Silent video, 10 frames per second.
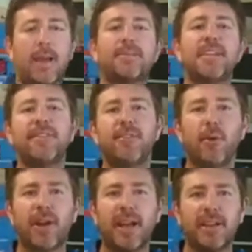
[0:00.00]

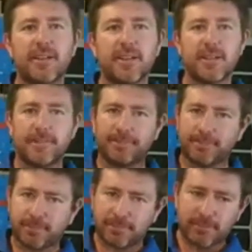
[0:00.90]
MC4 connectors,
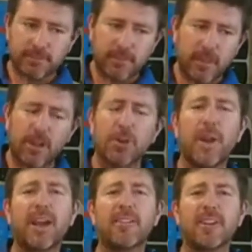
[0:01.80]

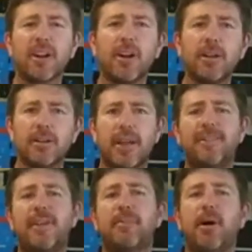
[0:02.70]
you'll hear it a lot.
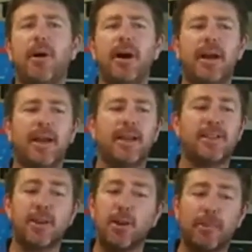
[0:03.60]
If you buy
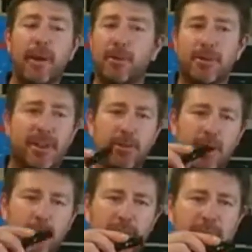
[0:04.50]
solar panels, they
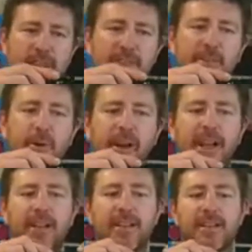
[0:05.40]
all come with MC4
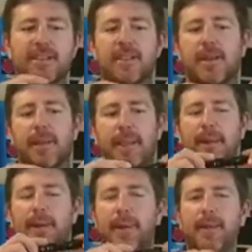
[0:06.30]
connectors,
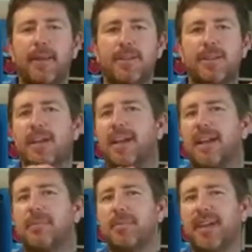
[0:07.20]
so you can
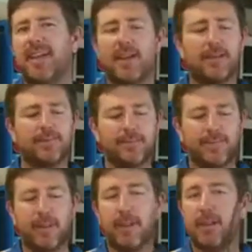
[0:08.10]
clip them together,
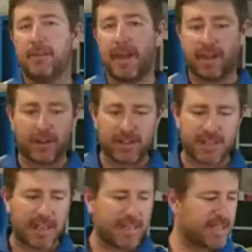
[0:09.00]
make it
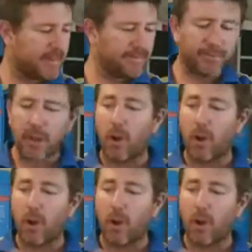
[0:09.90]
nice and easy.